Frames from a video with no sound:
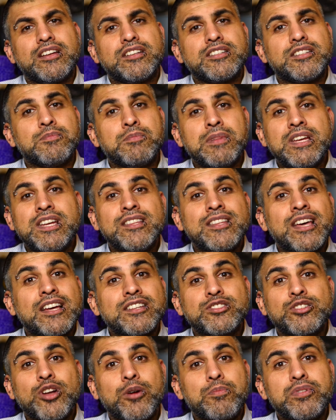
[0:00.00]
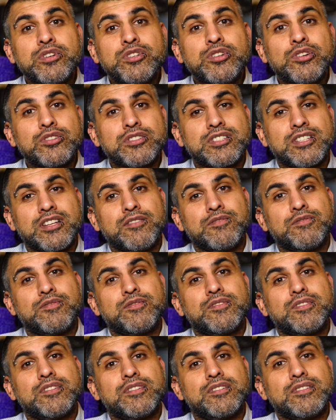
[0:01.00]
To me, that's not productive.
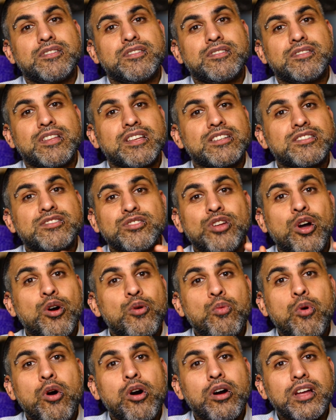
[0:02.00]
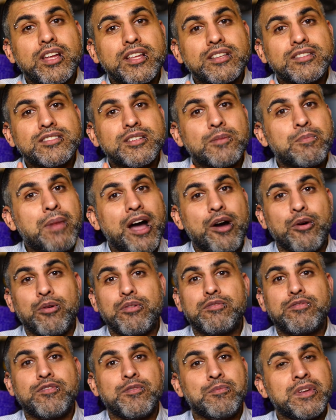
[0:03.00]
That's not what it's about
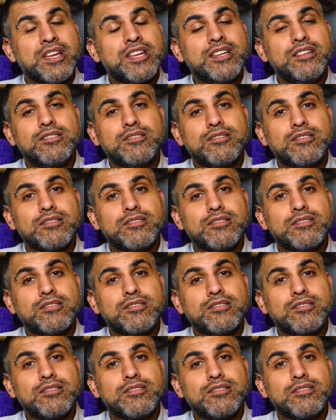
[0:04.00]
for me.